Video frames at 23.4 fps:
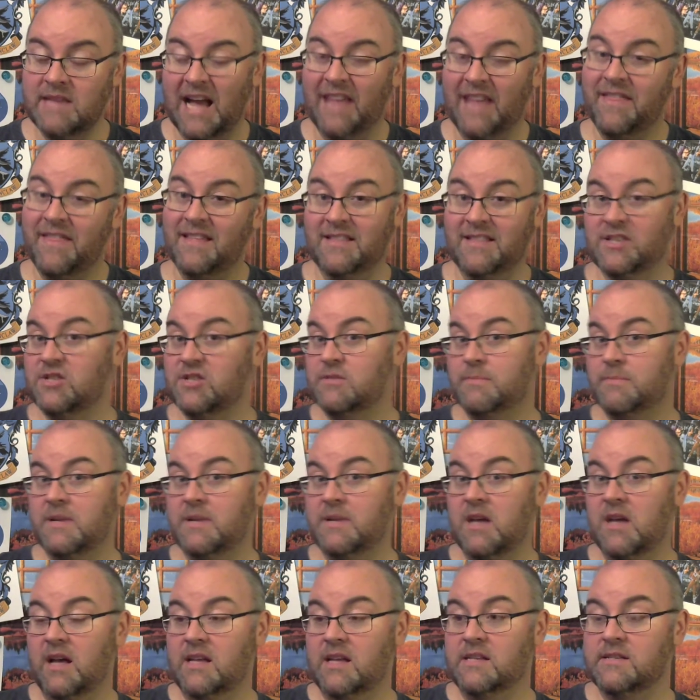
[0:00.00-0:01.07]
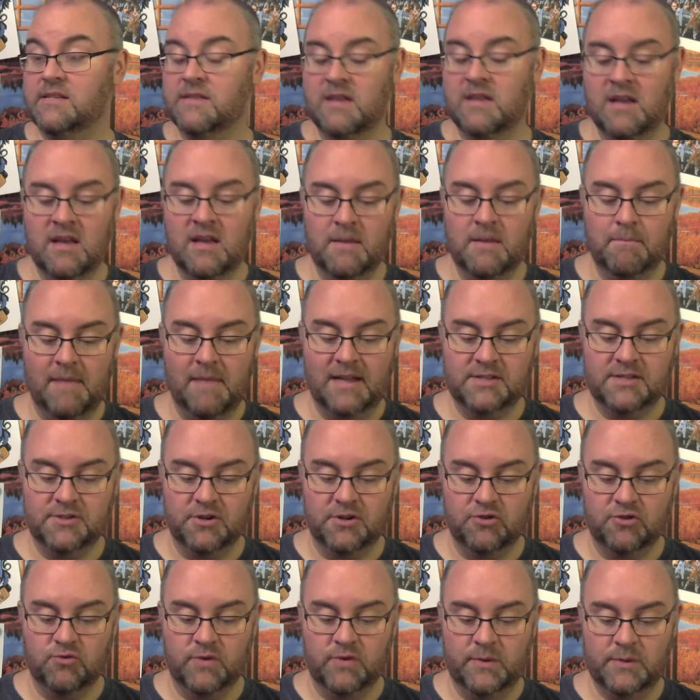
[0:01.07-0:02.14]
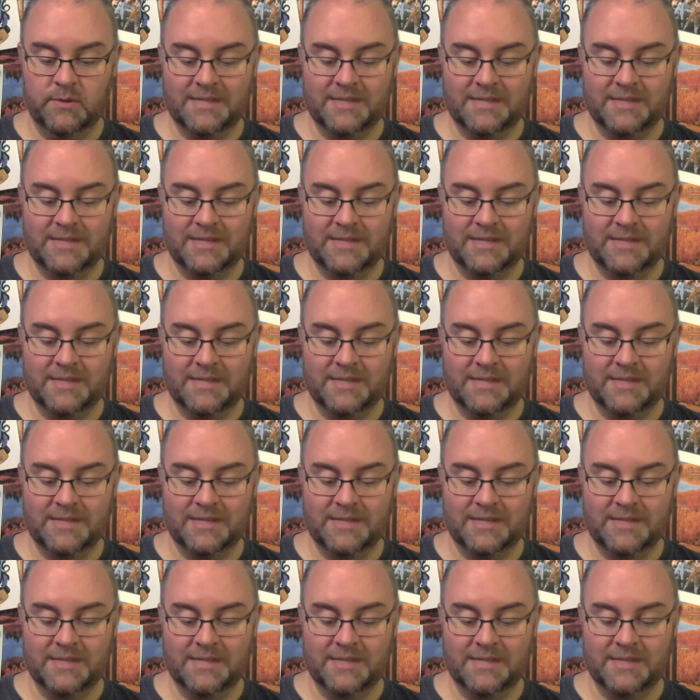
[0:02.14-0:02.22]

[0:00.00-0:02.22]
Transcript: Now I think this is because my surgery